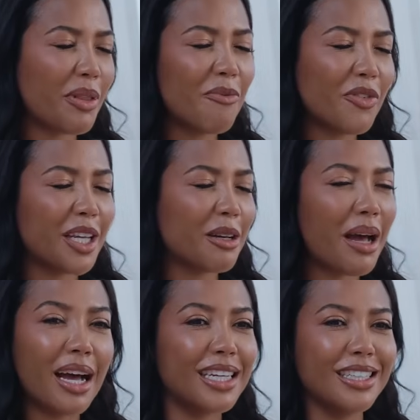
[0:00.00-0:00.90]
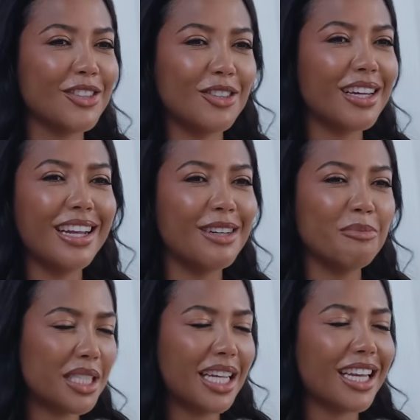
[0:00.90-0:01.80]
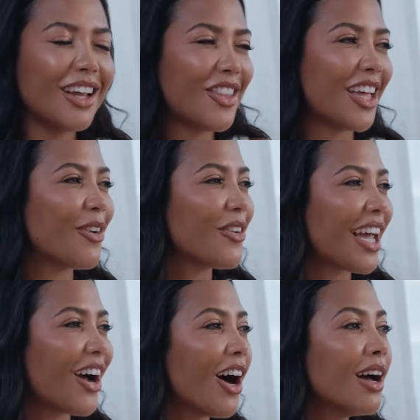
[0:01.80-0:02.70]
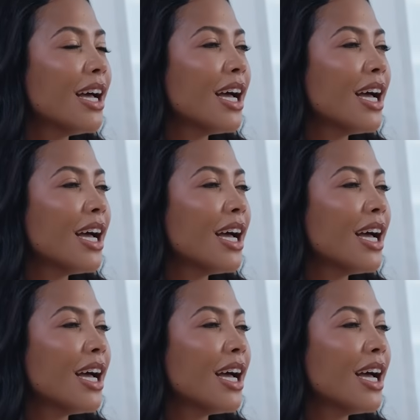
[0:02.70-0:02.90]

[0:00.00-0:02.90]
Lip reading: that I'm thinking about in particular, and they know who they are.